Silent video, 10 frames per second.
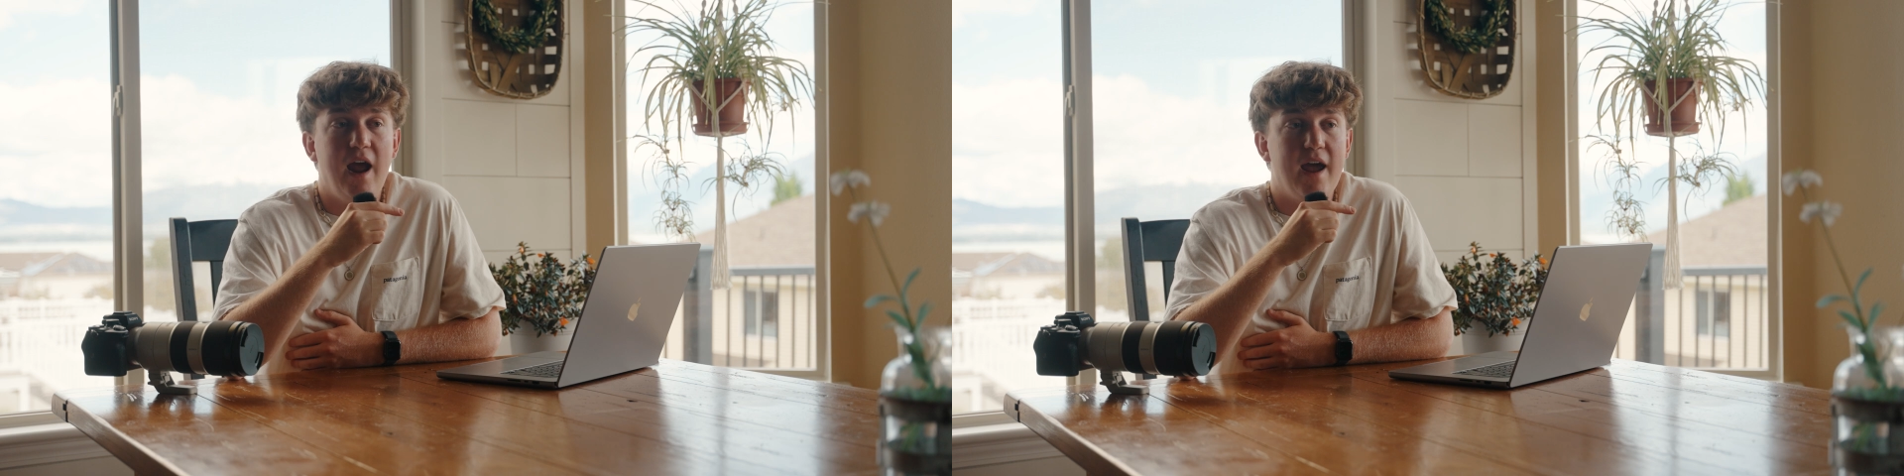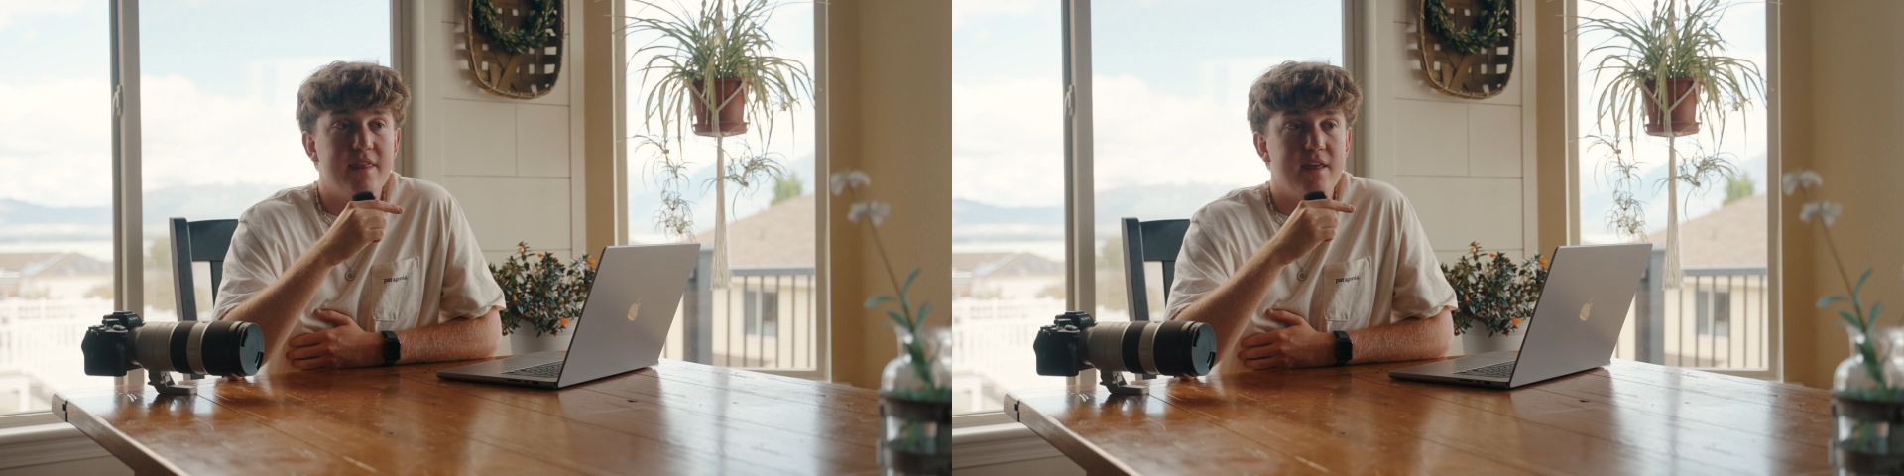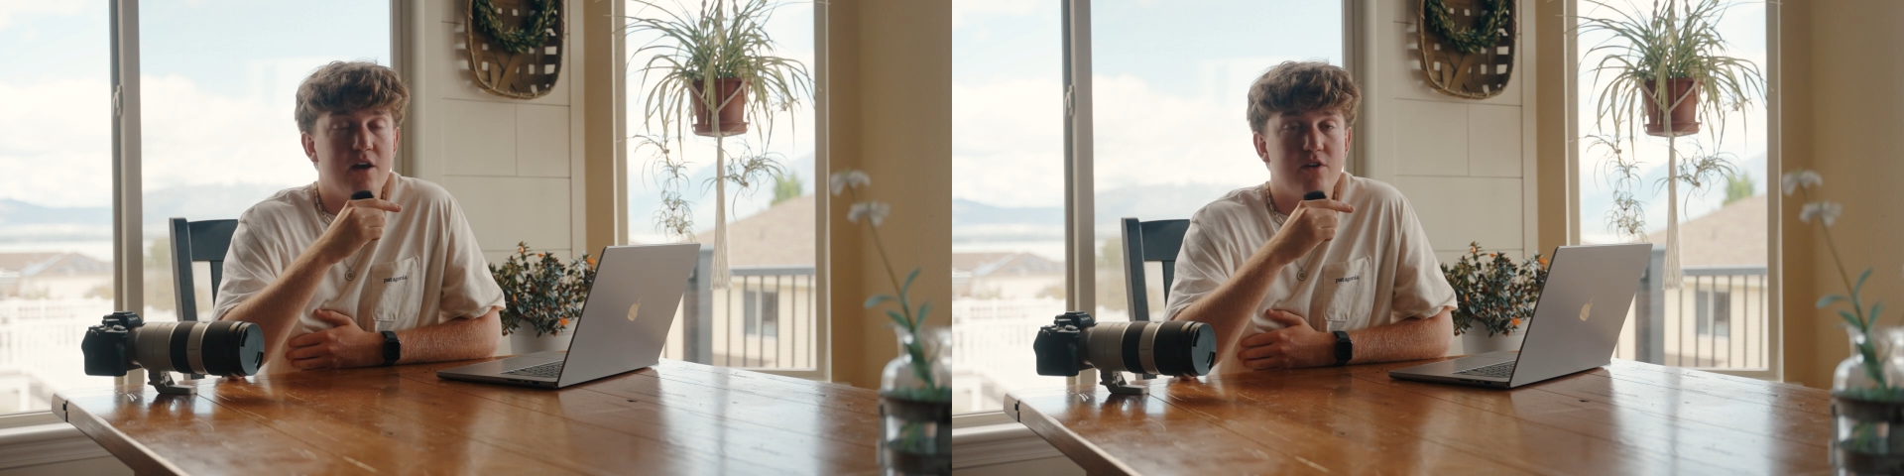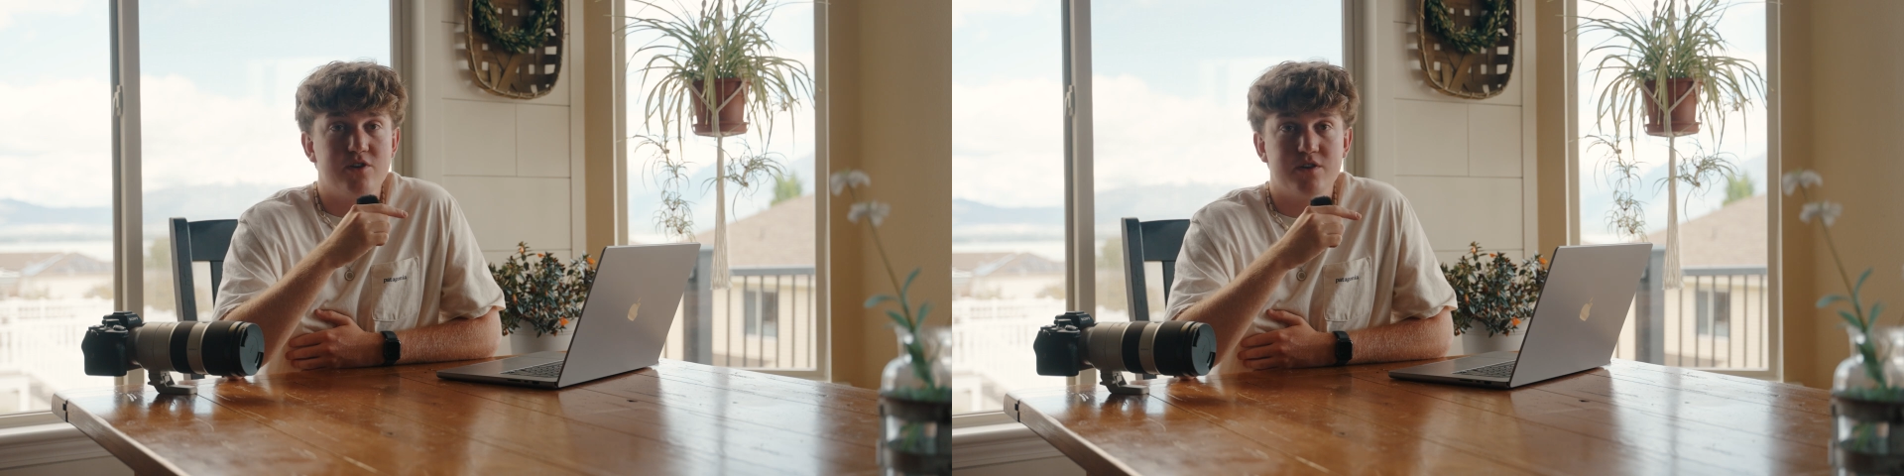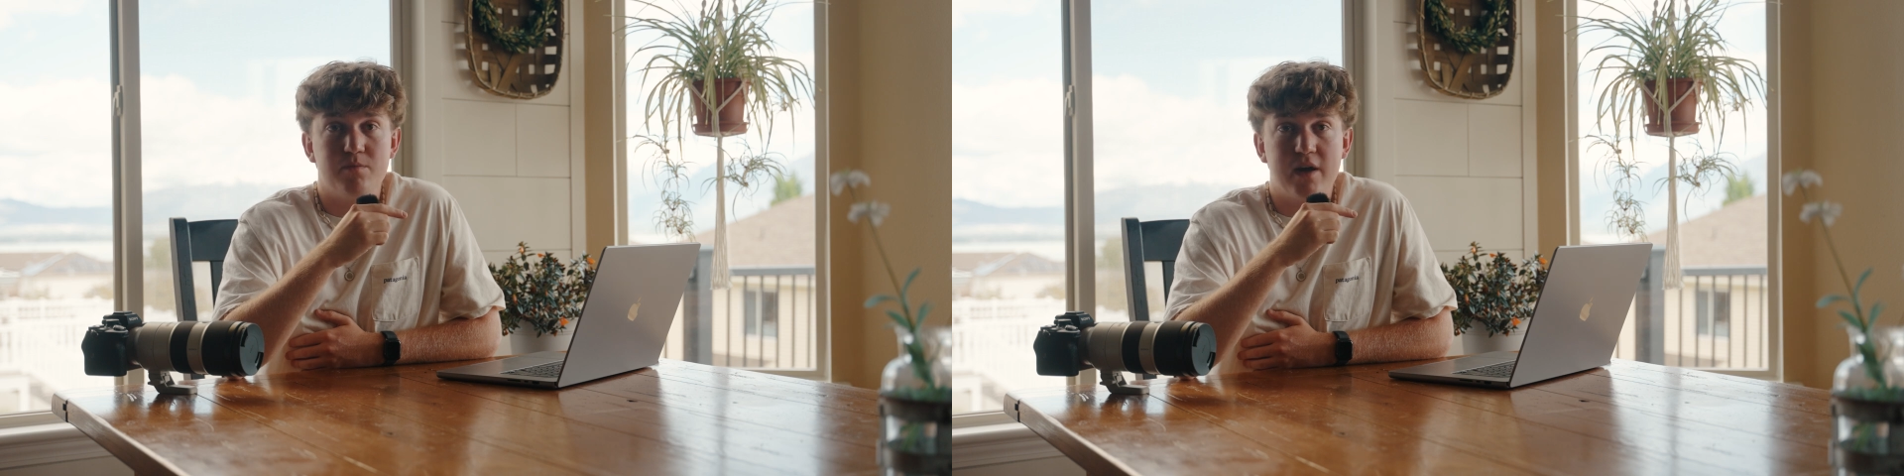and then I'll
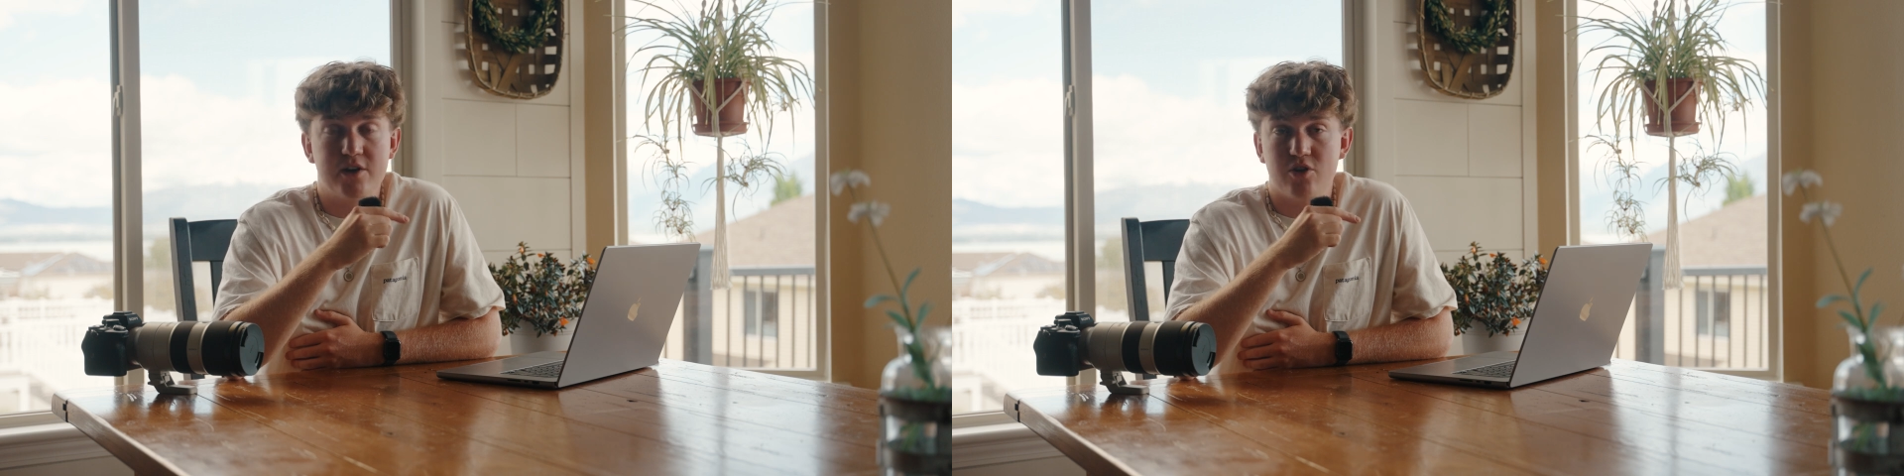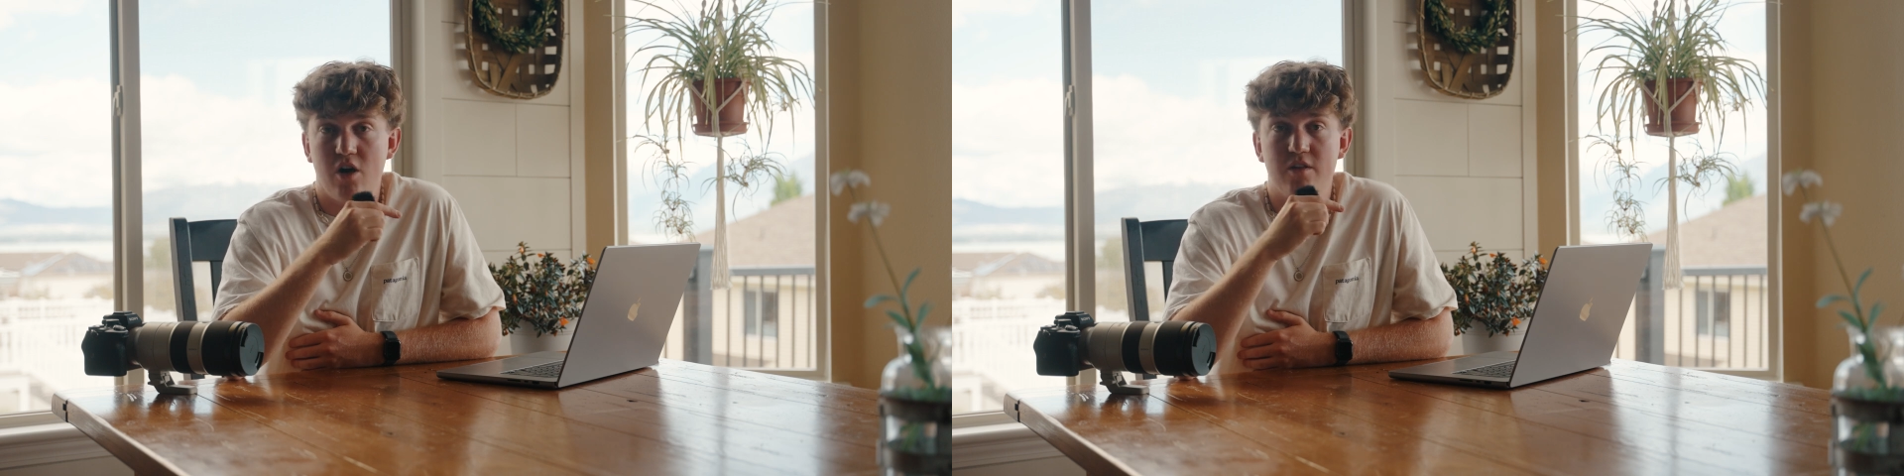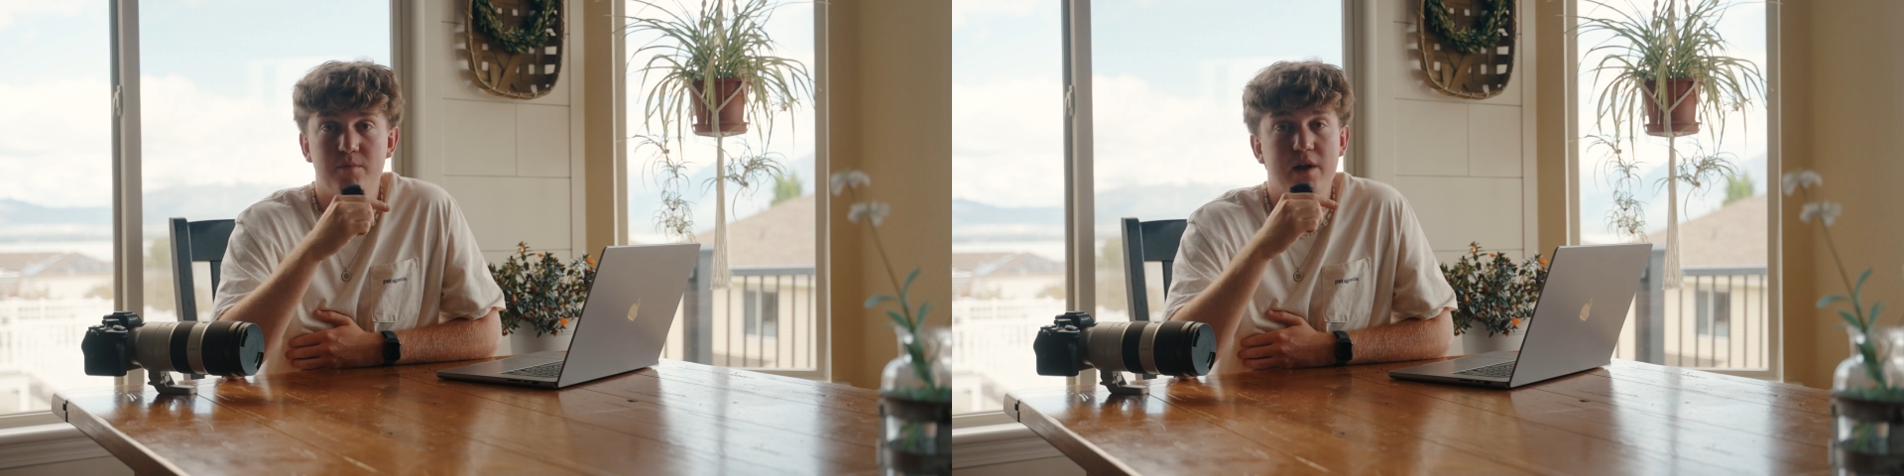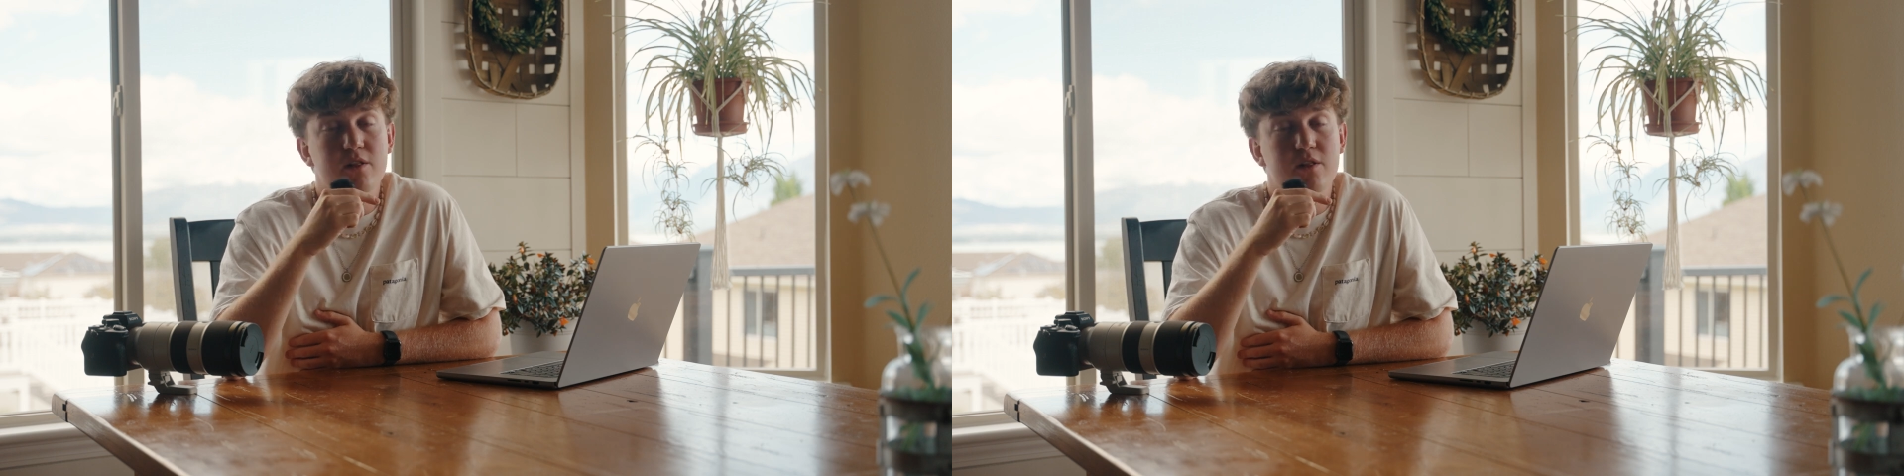just make sure all of my